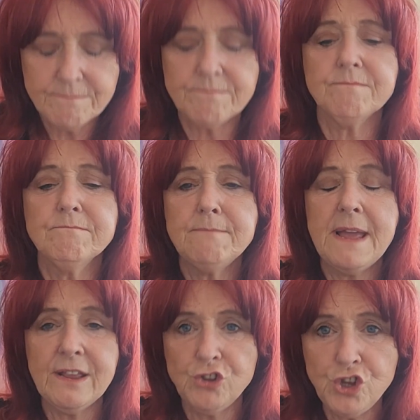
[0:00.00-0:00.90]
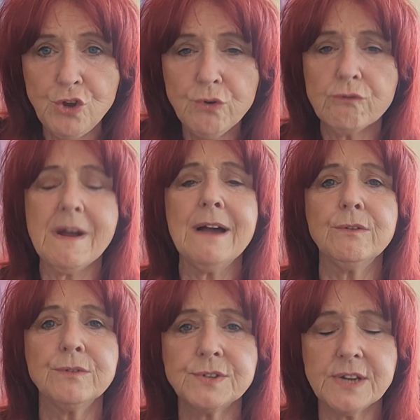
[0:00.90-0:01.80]
make new
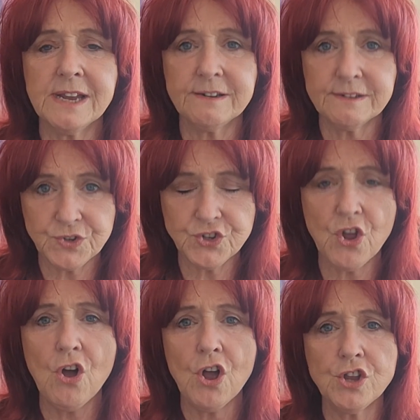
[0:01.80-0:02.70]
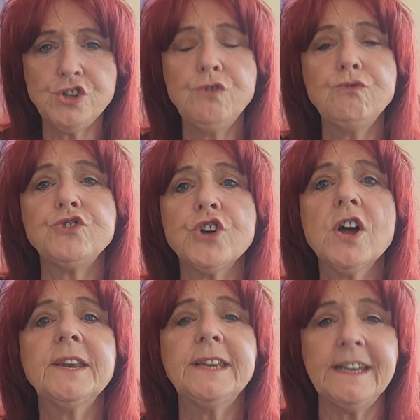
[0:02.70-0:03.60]
ground and start a new
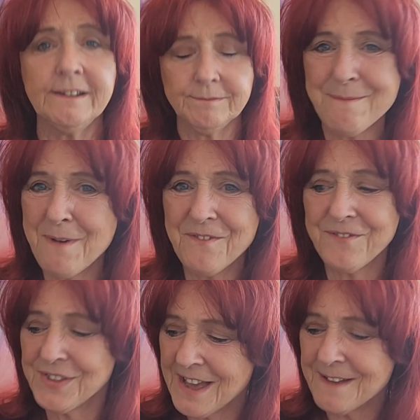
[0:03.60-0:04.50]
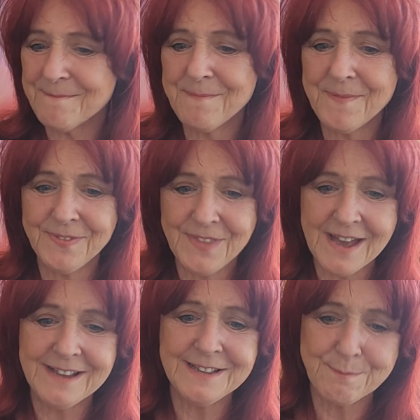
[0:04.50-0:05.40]
journey. I'm up for that.
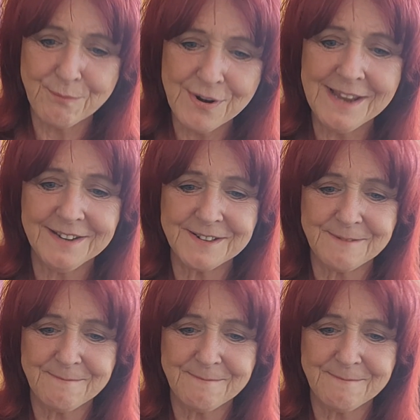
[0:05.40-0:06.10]
That is brilliant.